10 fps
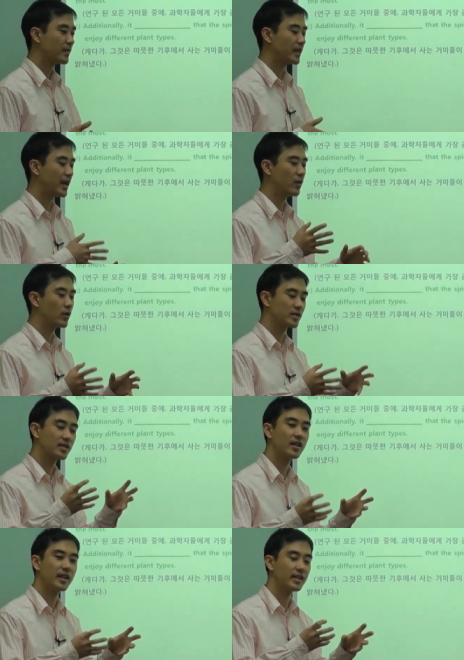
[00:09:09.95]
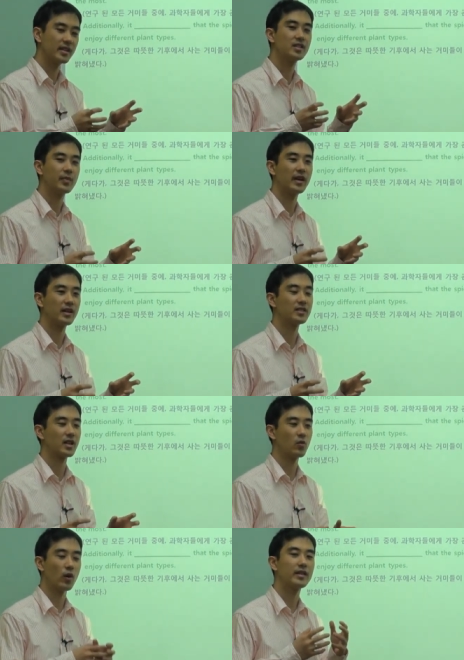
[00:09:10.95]
they were studying these spiders,
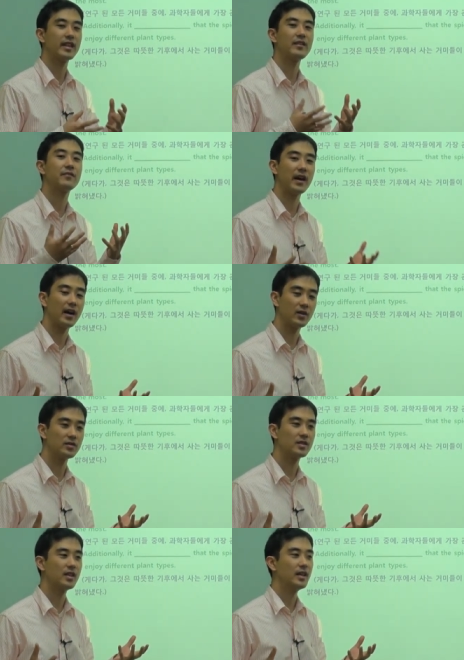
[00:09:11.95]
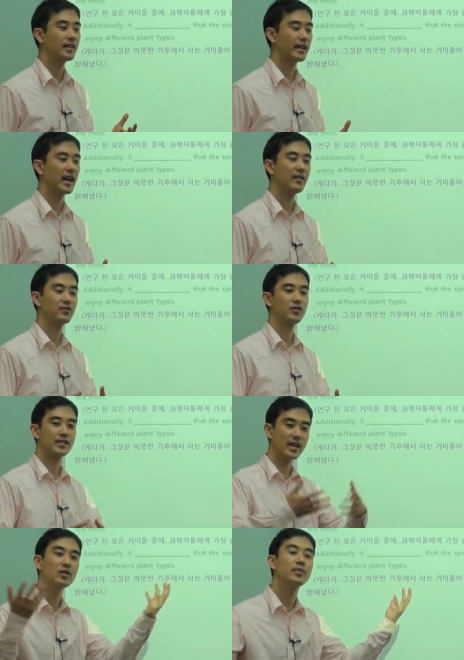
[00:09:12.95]
and what they found, they have to
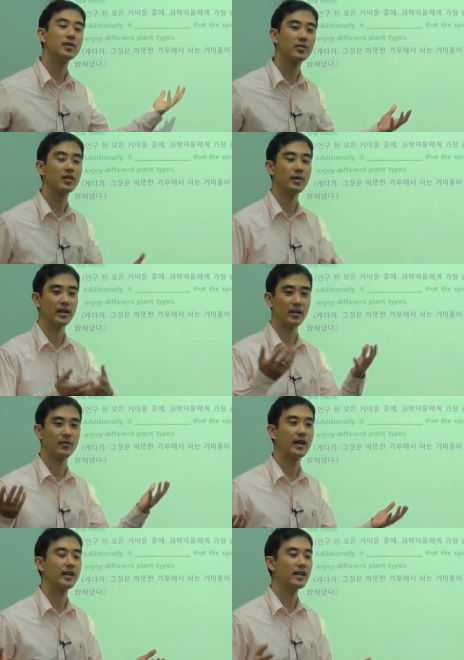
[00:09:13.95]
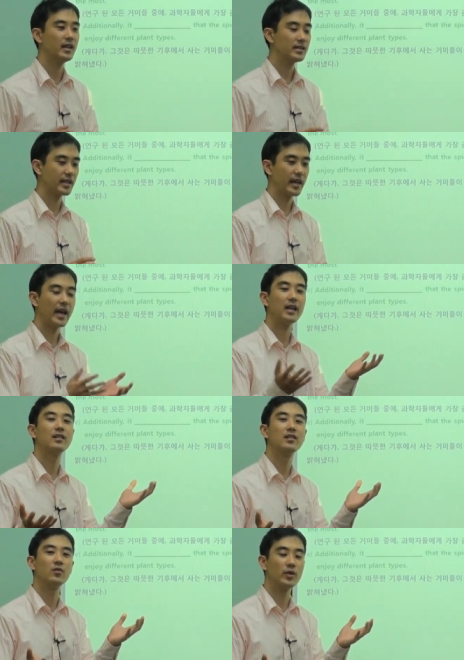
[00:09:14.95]
tell people about it, right? Say,
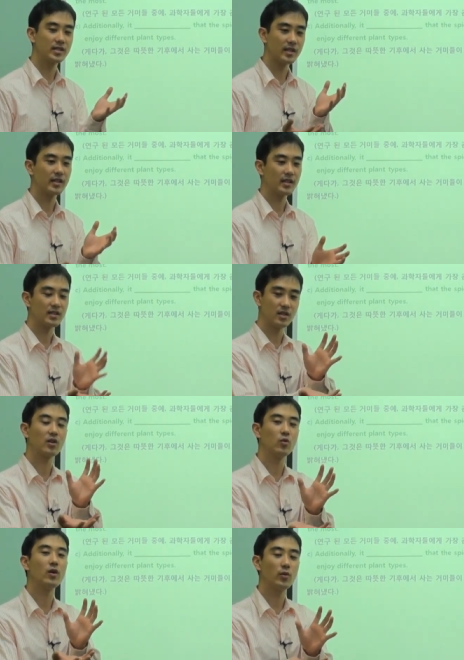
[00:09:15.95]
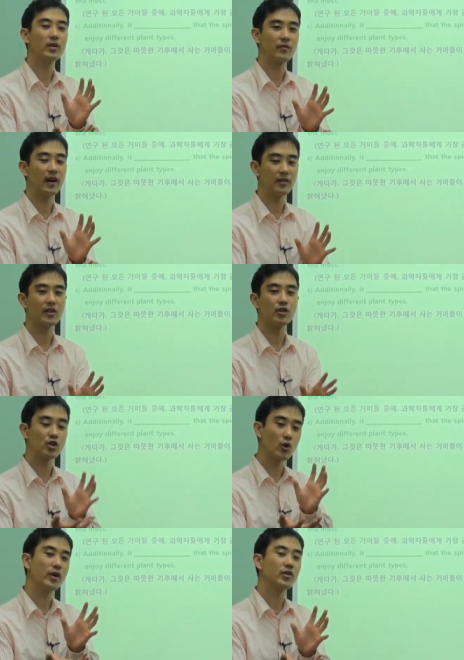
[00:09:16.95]
hey, we studied this, look what we found. They're
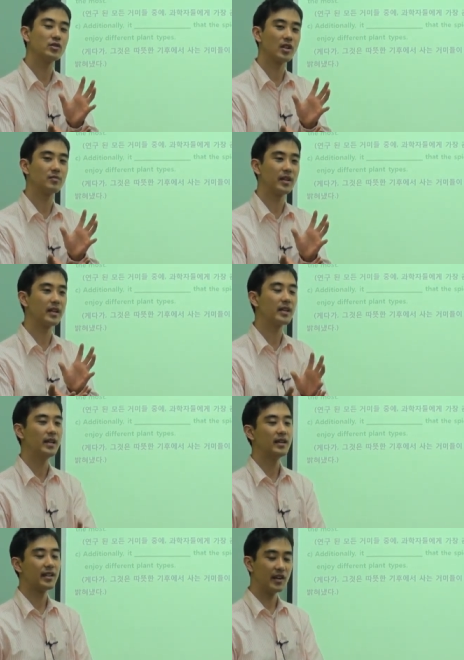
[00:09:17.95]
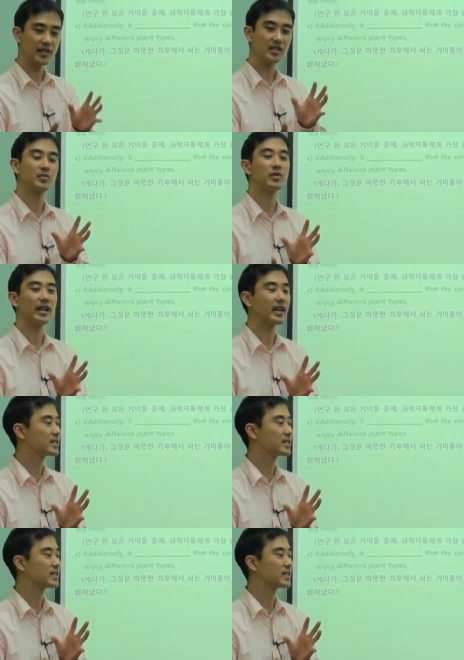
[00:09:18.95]
showing you something, they're displaying